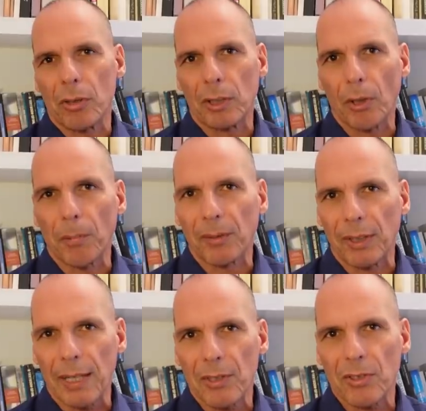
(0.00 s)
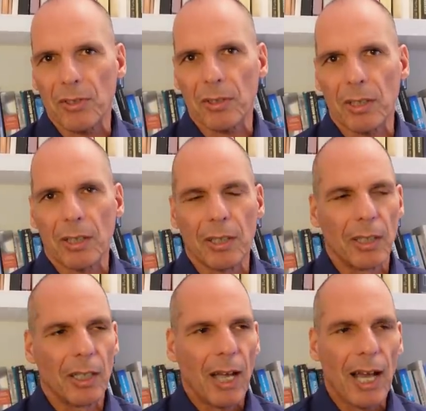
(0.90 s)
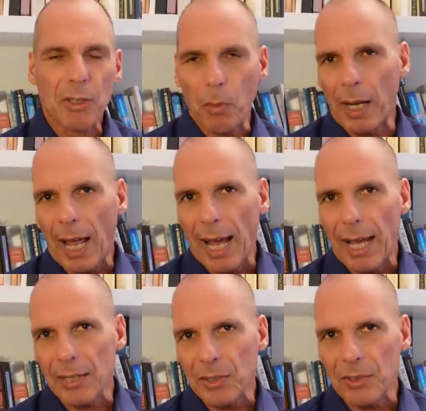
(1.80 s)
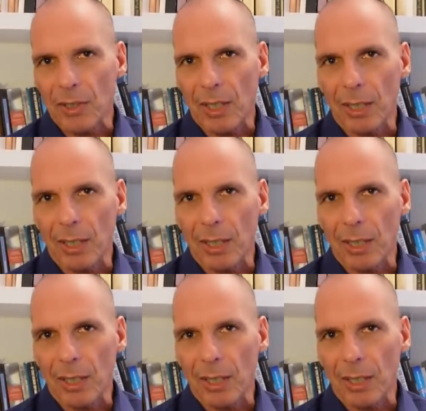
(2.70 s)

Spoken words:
the top threats, as well as